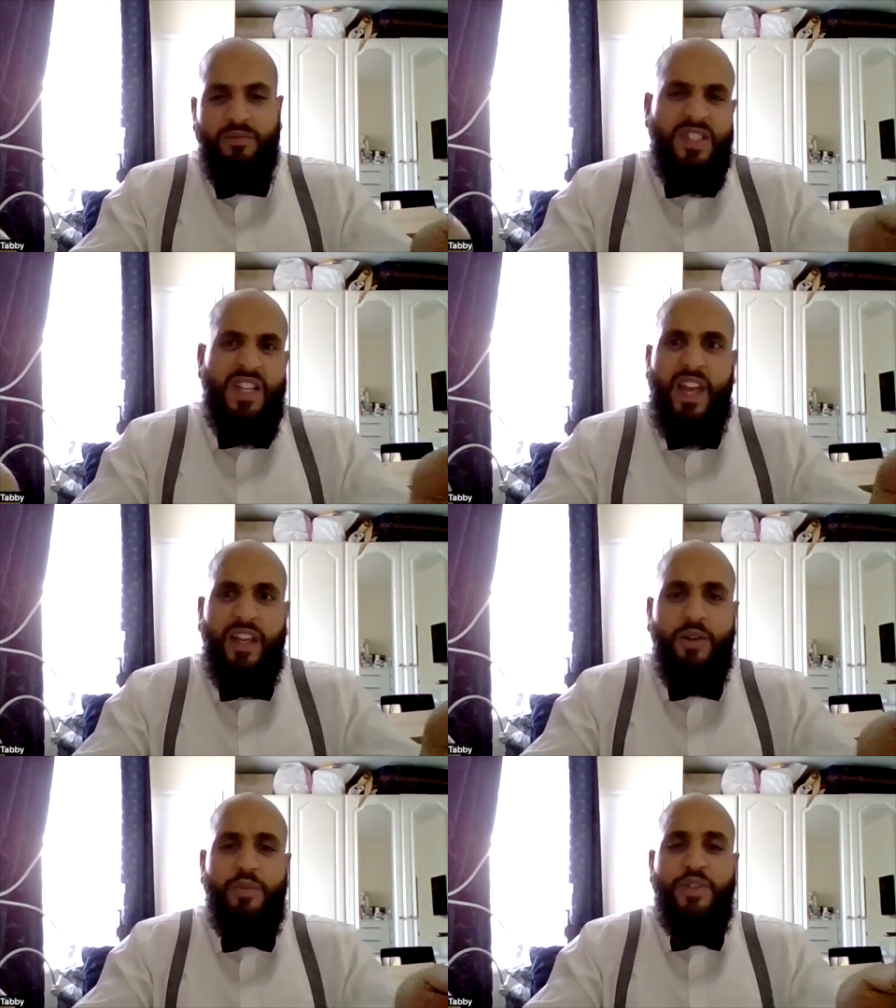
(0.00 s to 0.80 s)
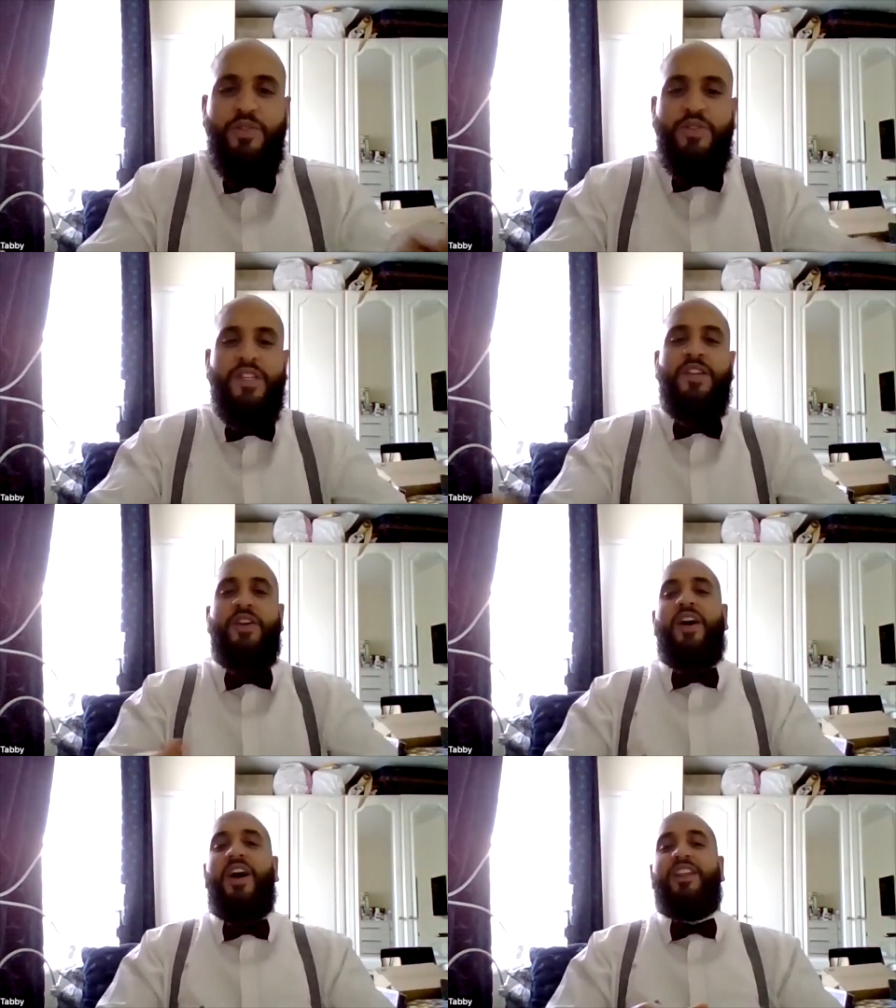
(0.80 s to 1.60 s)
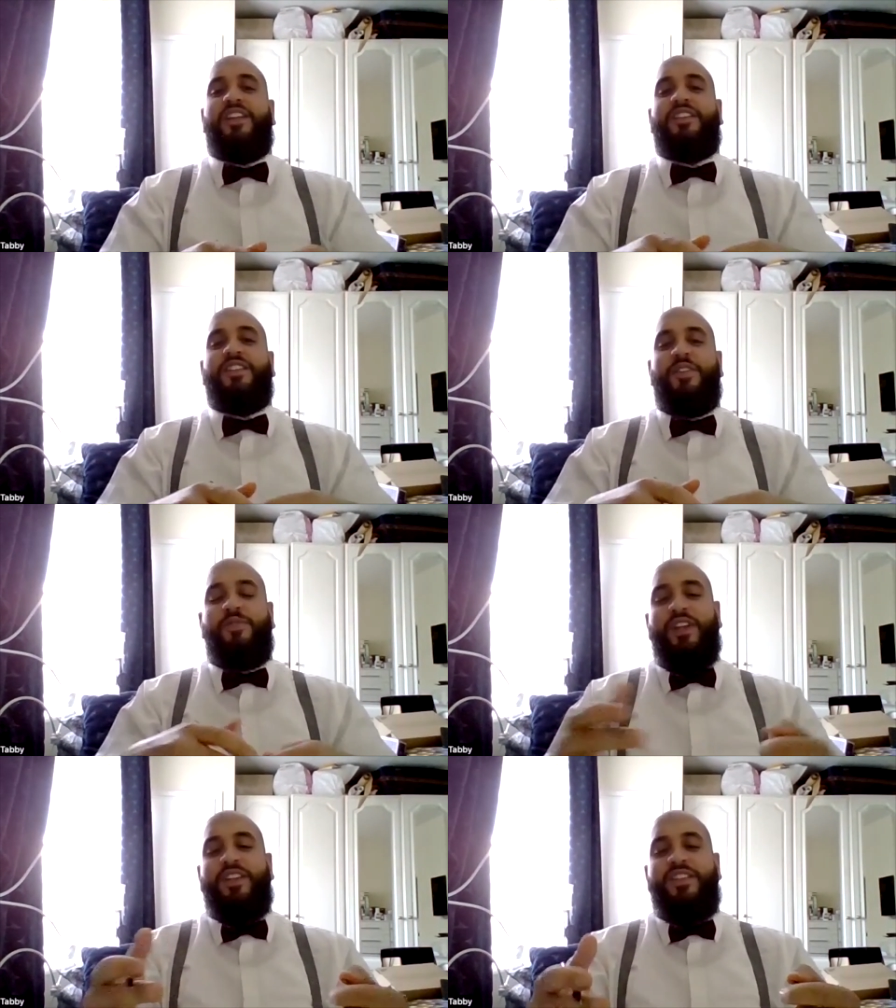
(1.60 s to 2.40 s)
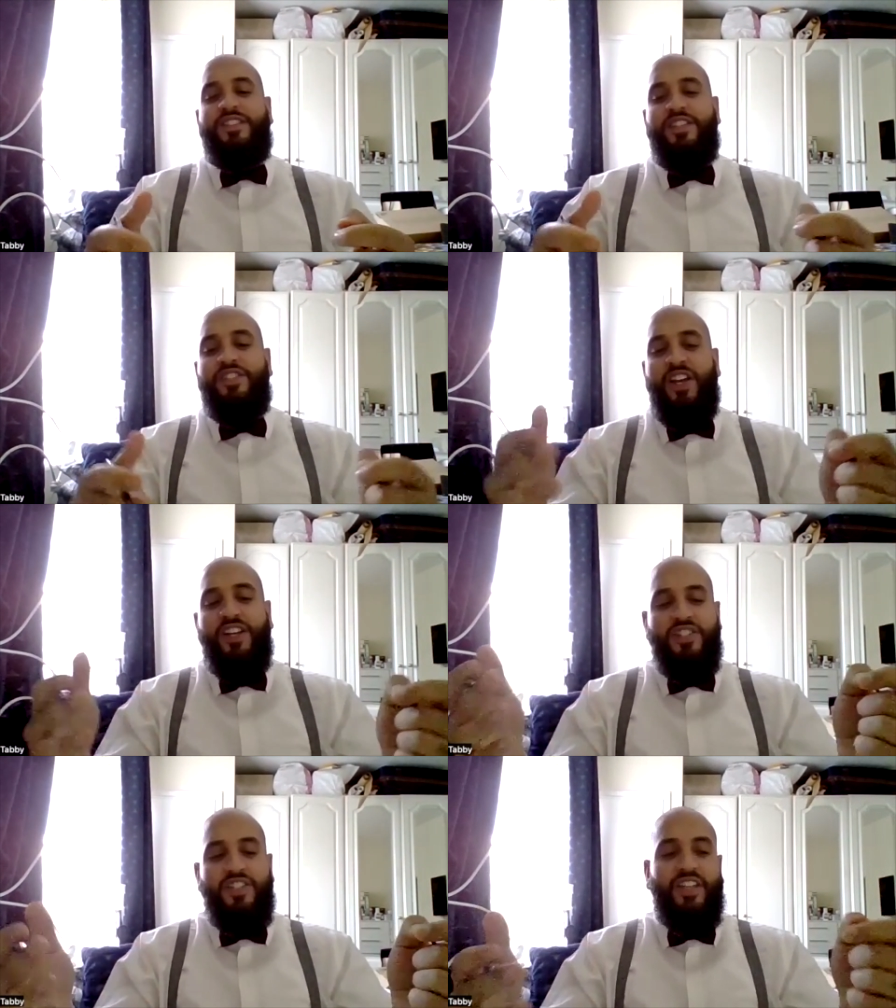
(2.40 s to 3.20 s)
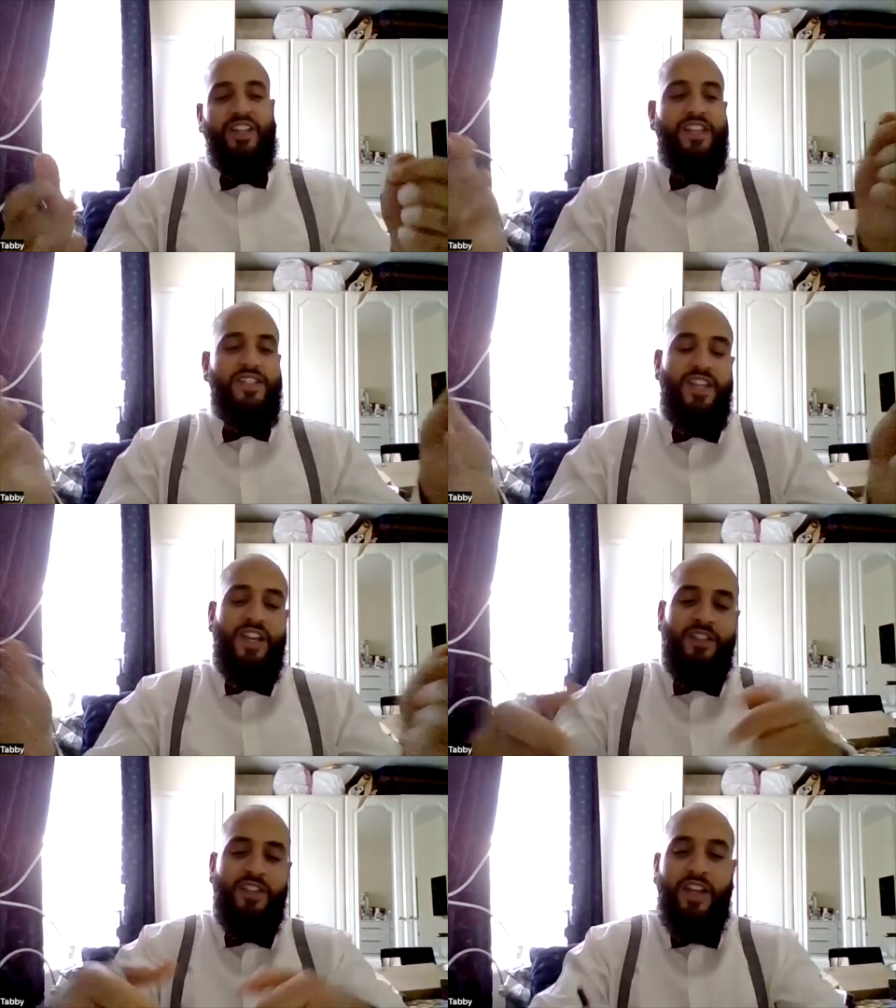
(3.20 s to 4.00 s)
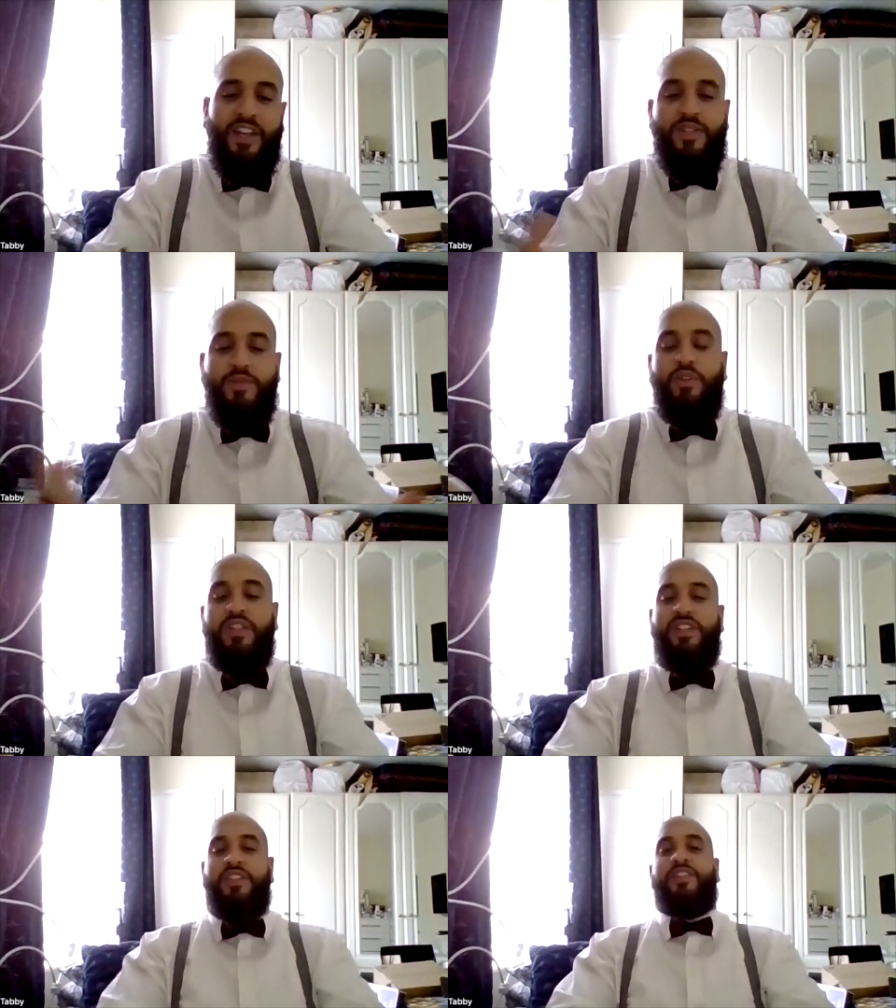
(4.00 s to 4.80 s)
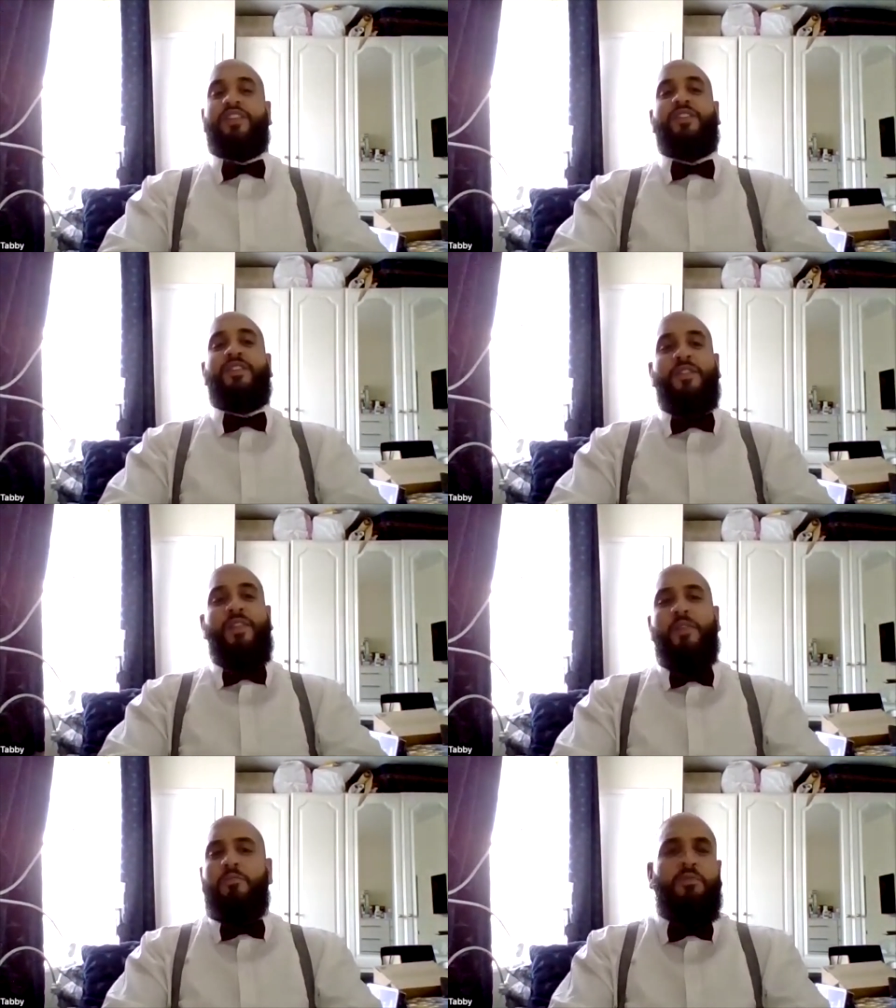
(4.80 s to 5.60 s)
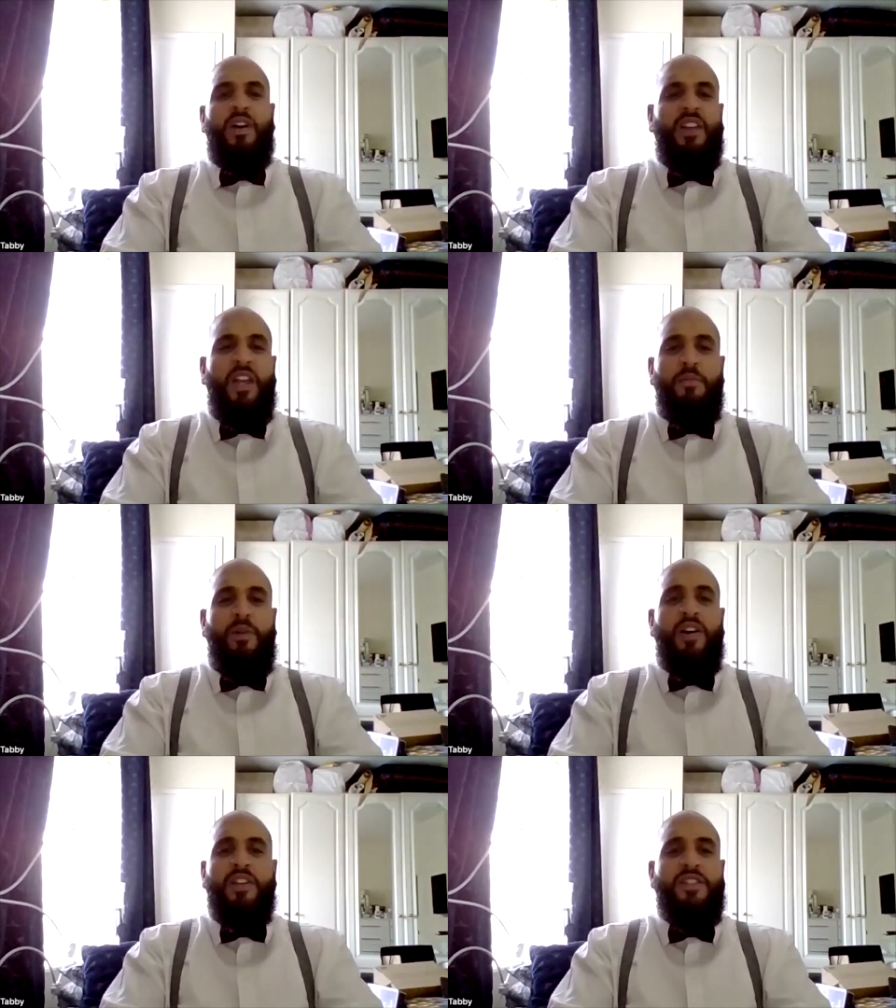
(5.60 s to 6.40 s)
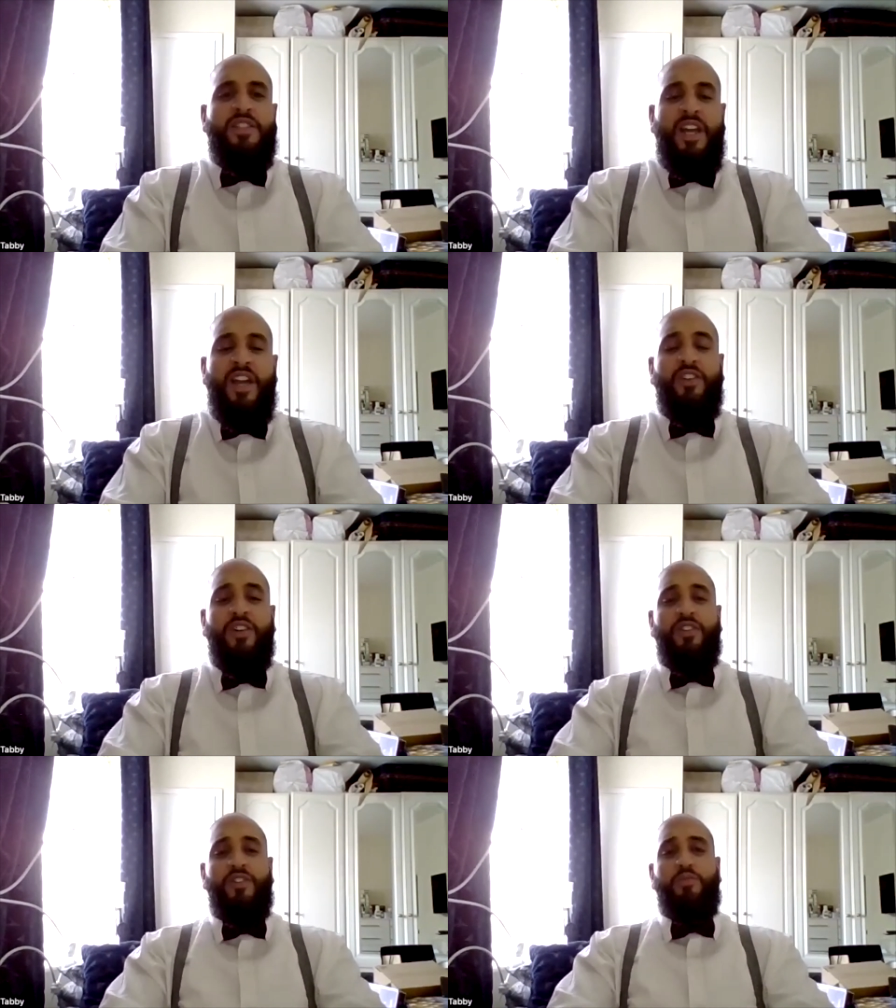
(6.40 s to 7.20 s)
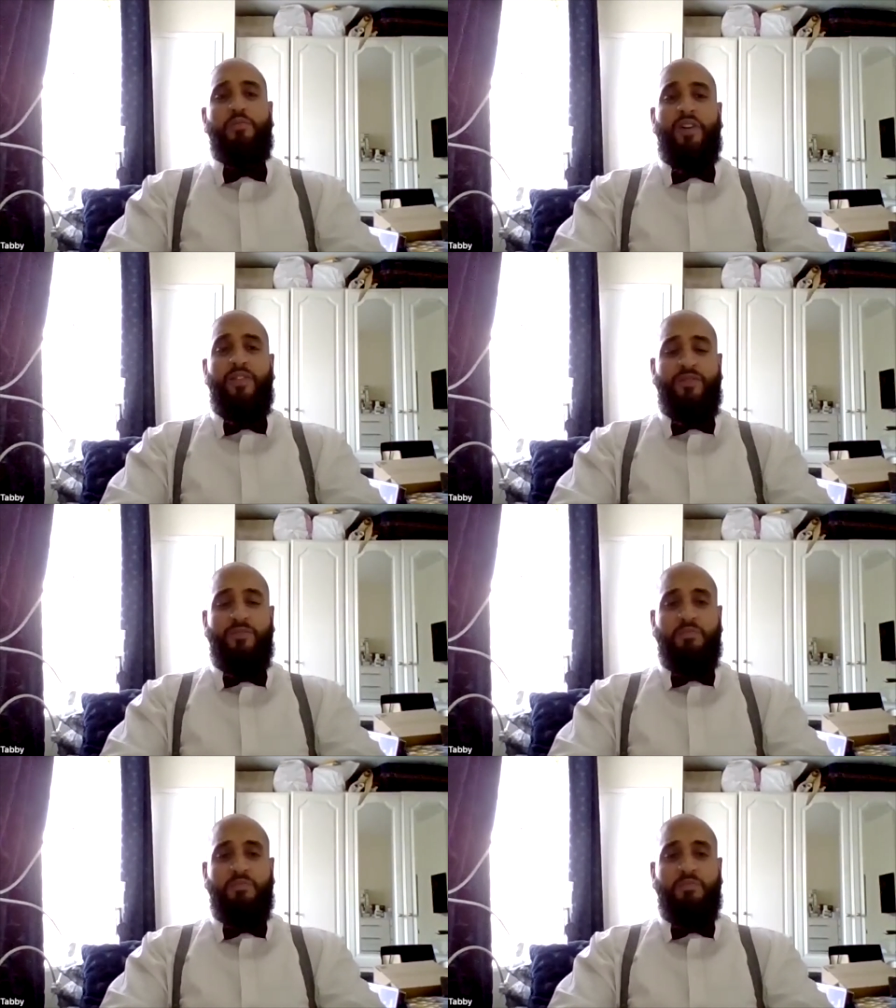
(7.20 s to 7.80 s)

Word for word: slang that we use. And then the fact that he said chat shit, get zang. And guess what he did? Man came out and zanged our youth, bro.